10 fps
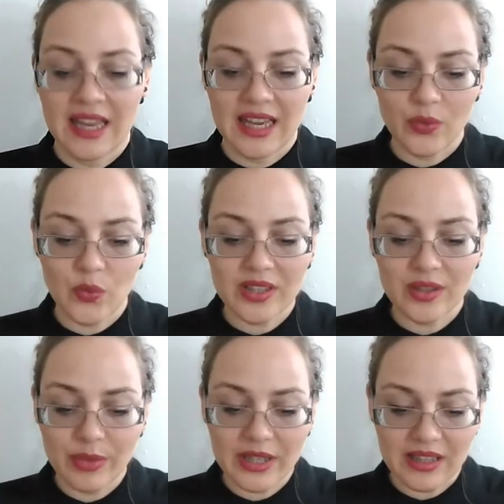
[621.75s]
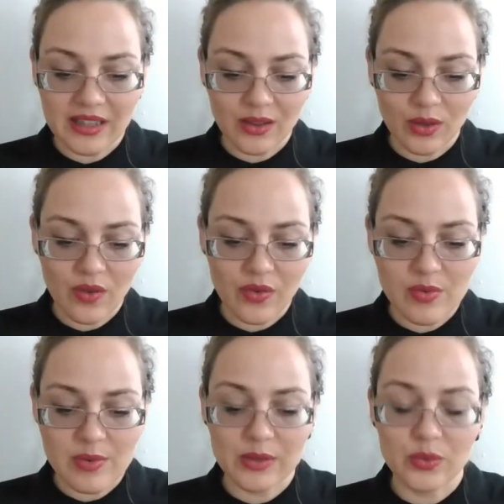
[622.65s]
And what mean
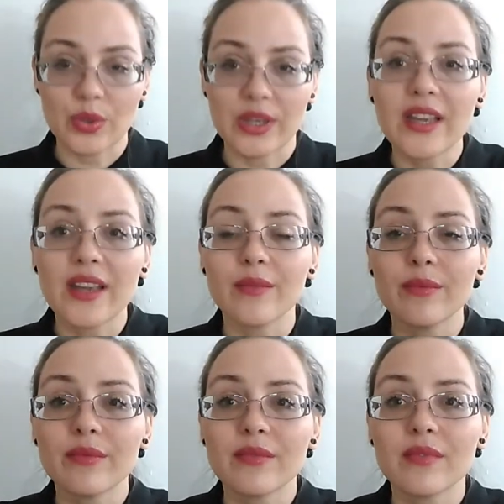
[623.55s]
unlovable to him?